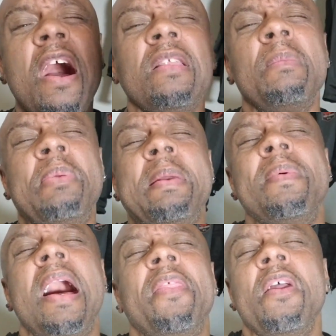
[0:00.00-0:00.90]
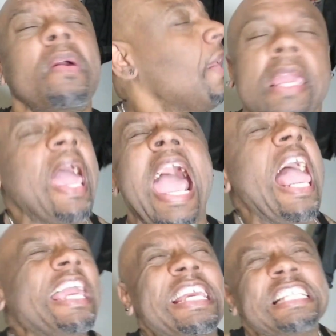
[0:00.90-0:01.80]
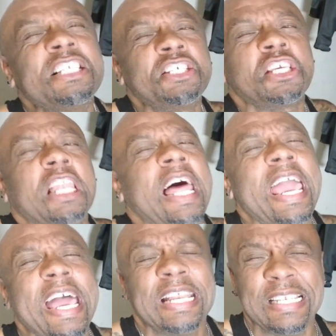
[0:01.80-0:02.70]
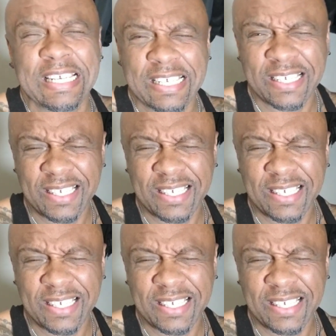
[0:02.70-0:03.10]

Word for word: all the people out there in Gainesland